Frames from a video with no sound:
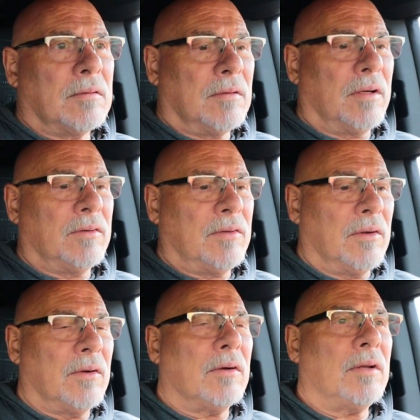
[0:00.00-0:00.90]
There's
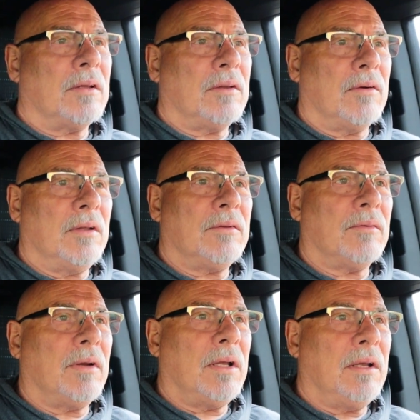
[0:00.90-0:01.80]
third at
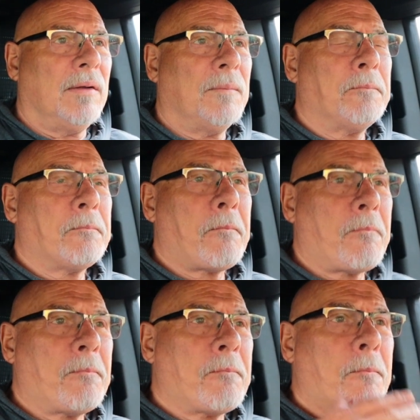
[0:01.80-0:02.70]
33.
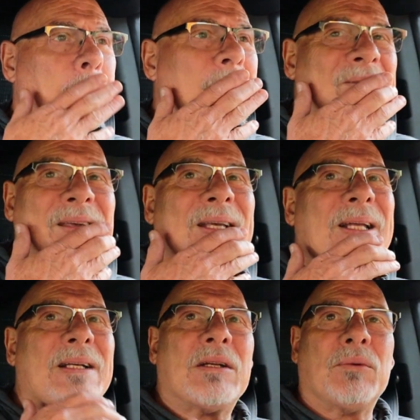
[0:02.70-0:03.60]

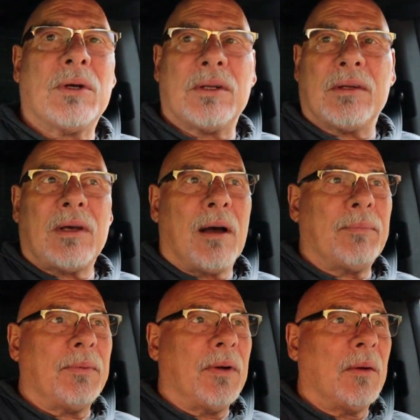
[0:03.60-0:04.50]
Get it into one of the top
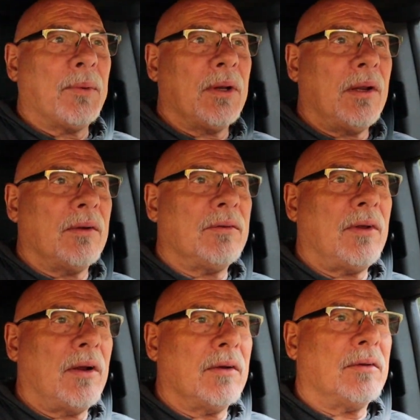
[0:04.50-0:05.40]
upper gears
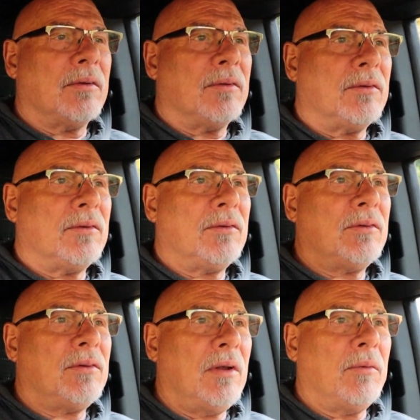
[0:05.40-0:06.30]
there and
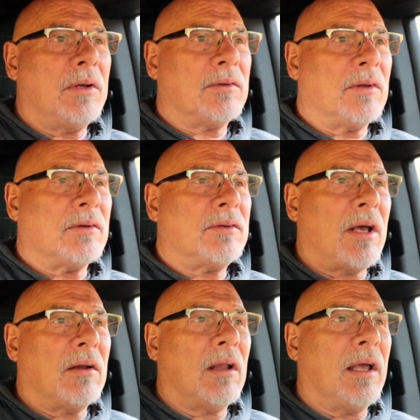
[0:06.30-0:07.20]
see what it's going to
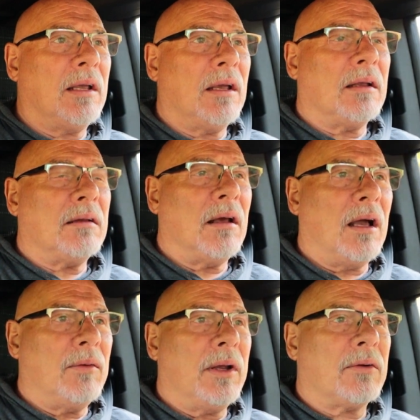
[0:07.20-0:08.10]
sound like at
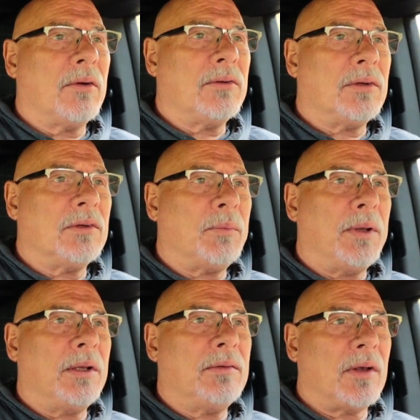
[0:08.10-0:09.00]
highway cruising
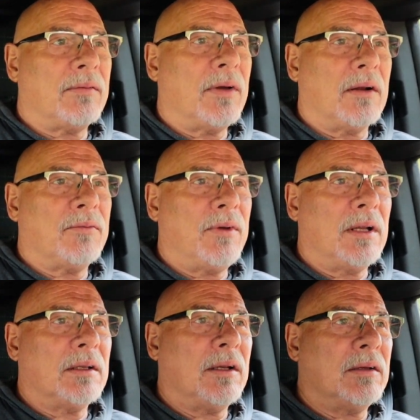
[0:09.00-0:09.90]
speeds. I've got a
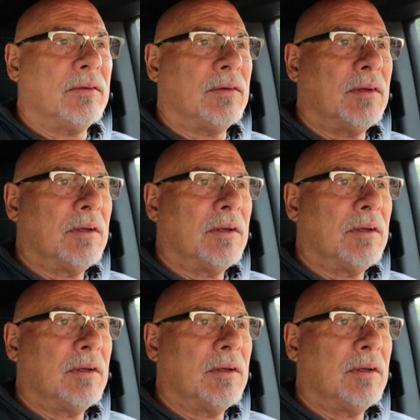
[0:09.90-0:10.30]
feeling that it's